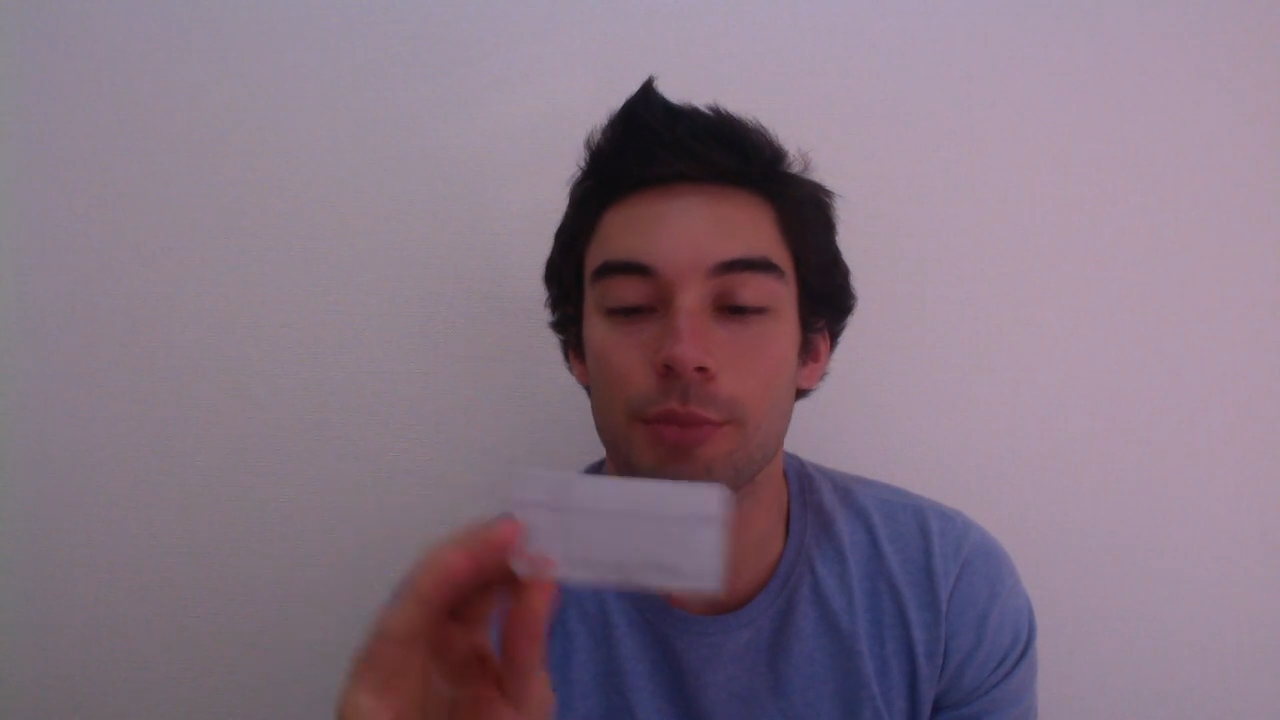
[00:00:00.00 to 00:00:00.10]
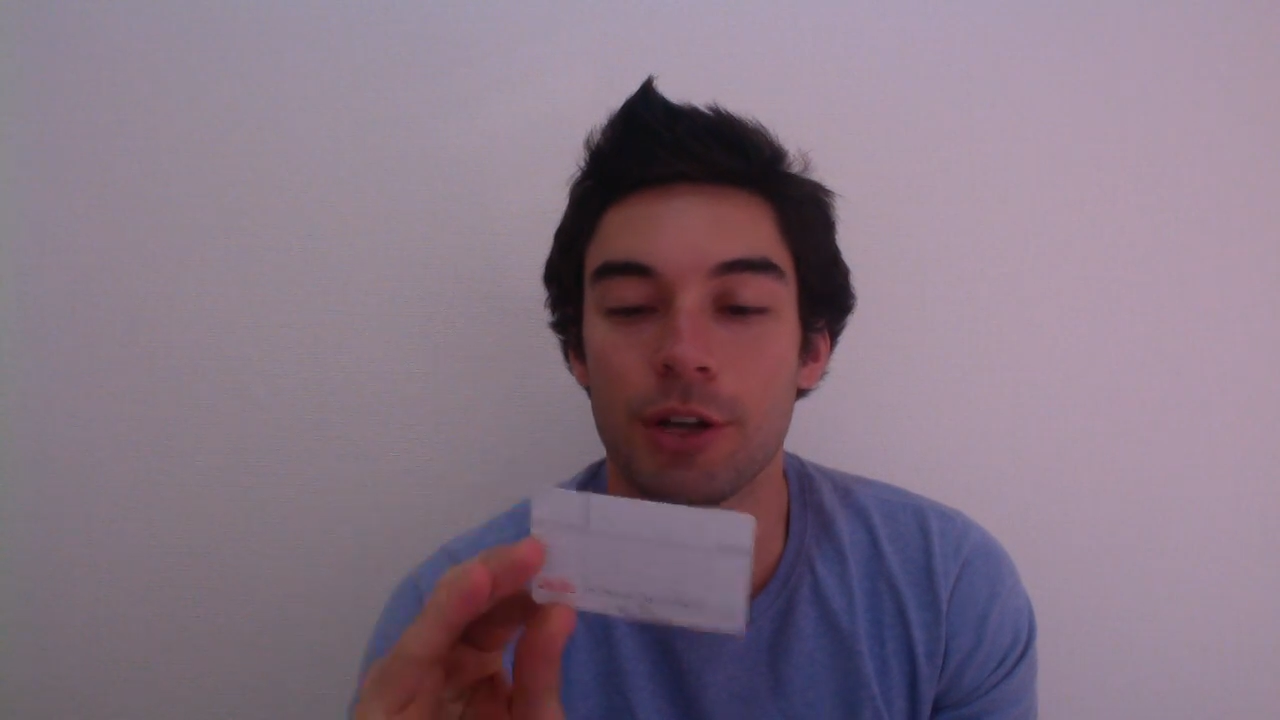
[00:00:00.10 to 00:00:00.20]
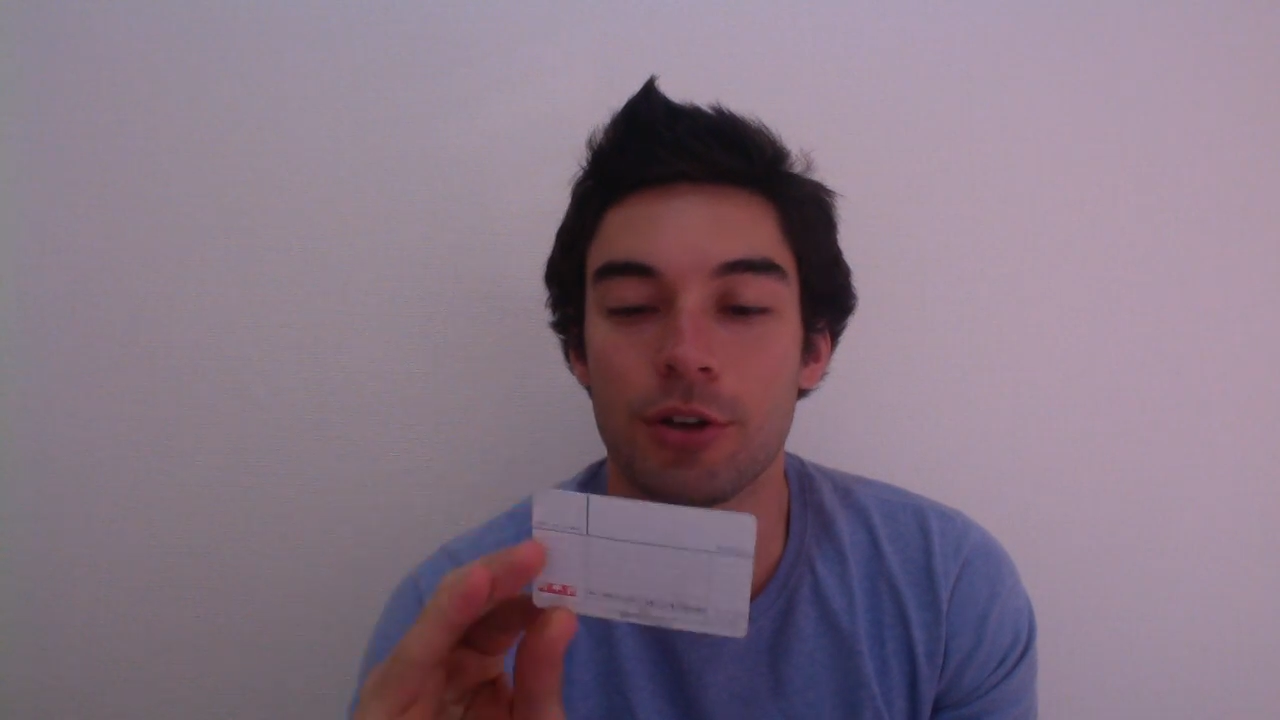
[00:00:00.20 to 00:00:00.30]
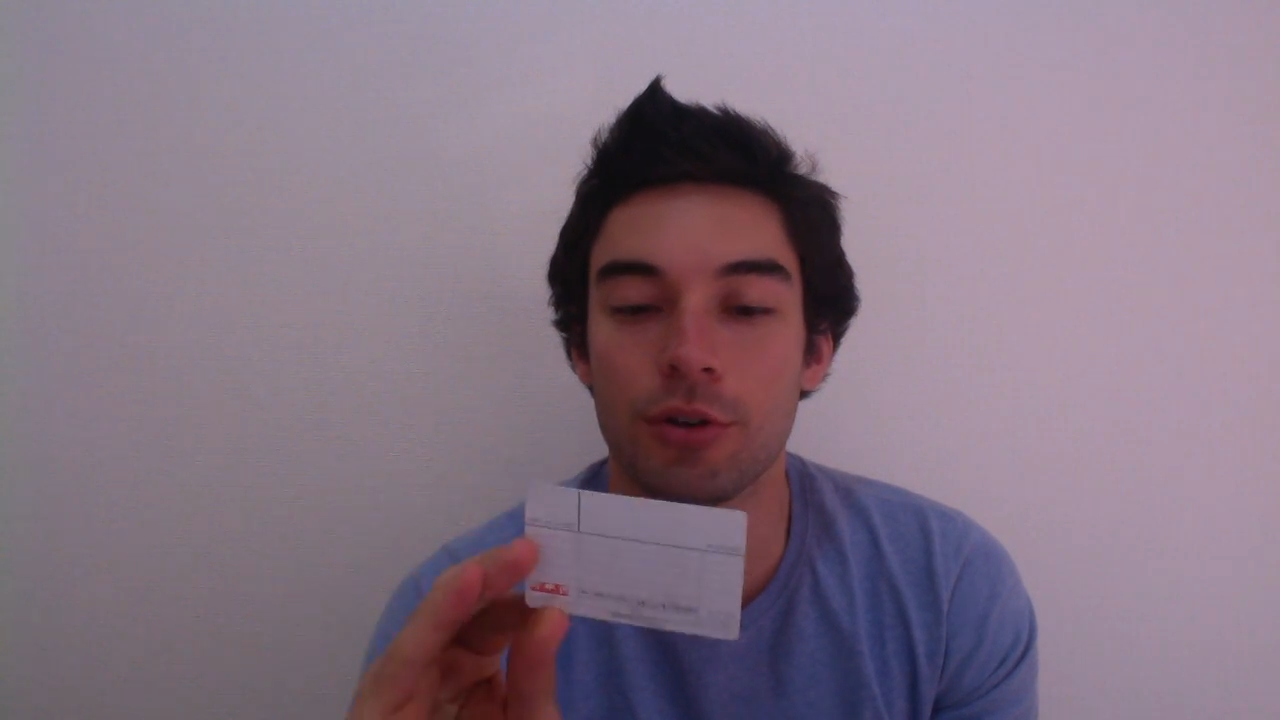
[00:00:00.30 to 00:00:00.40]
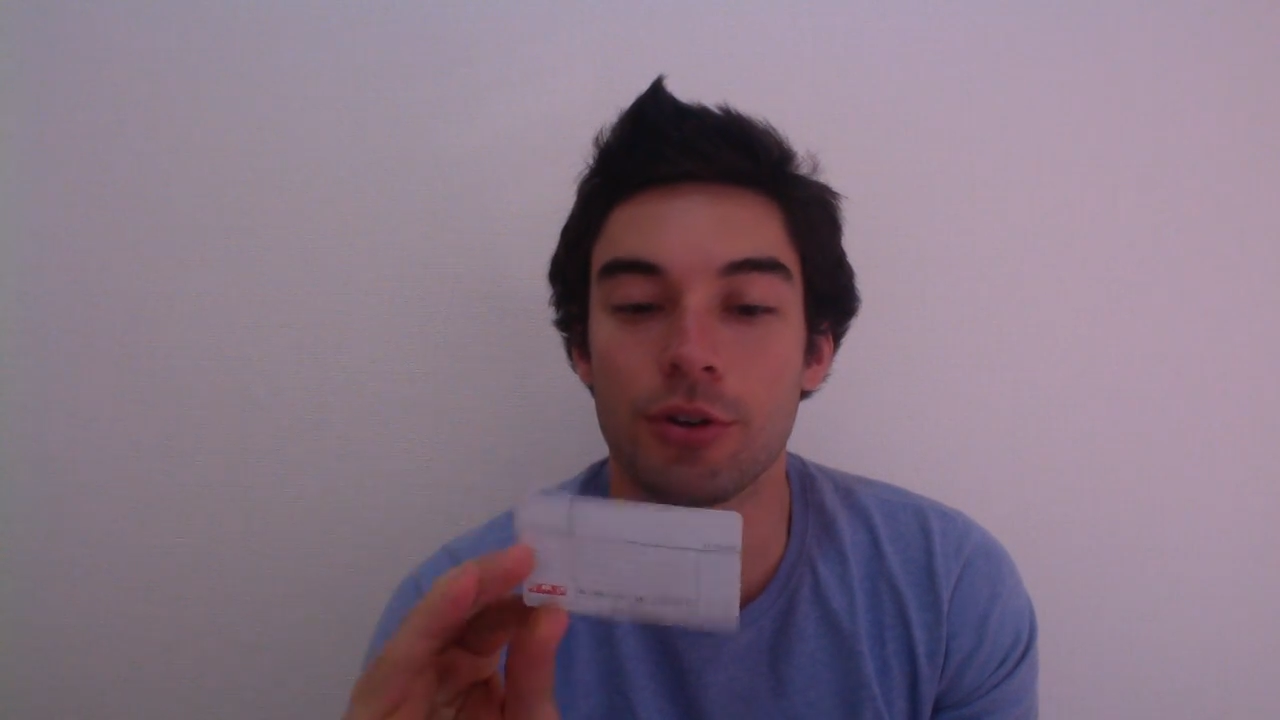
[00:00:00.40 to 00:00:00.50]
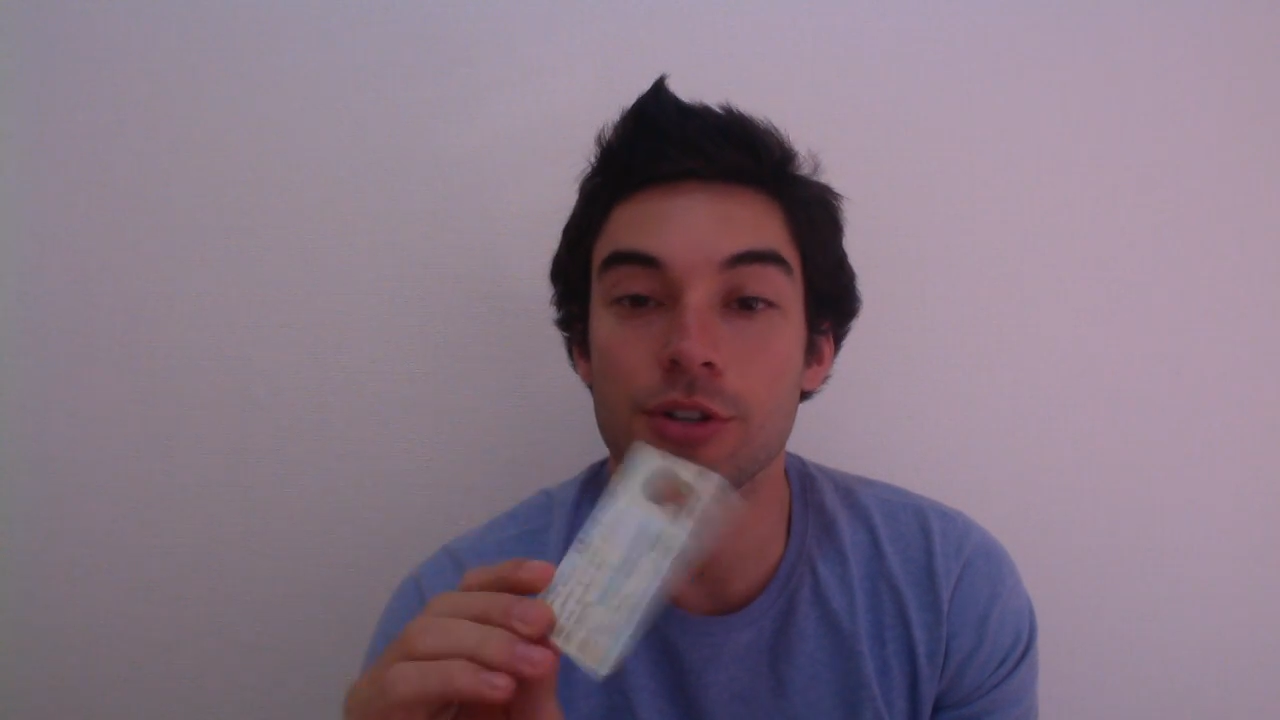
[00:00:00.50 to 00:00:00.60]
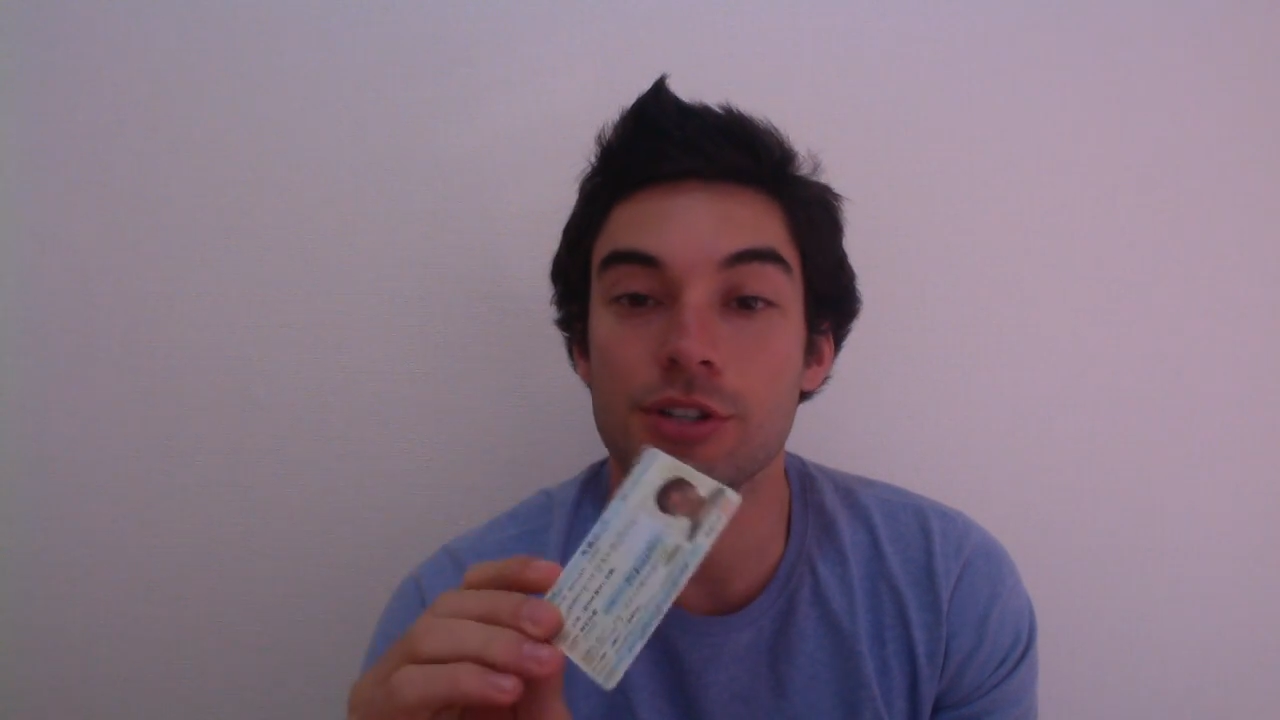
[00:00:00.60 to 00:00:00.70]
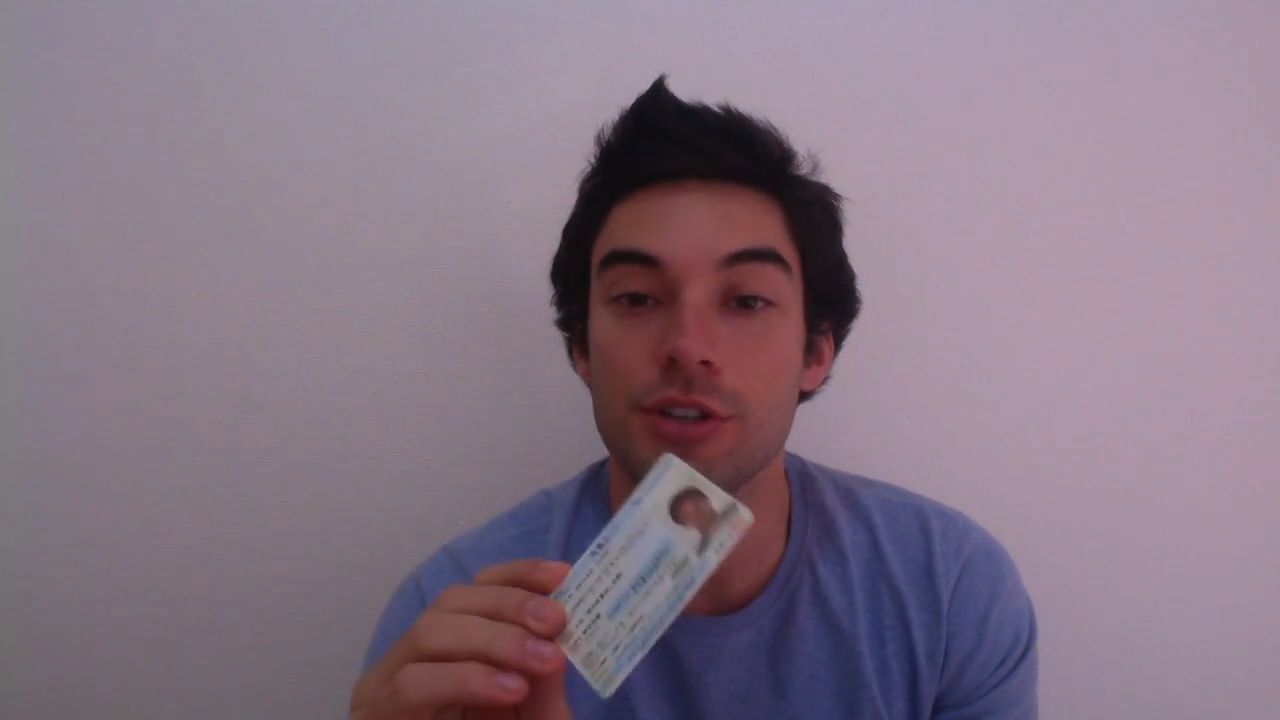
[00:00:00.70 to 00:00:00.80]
because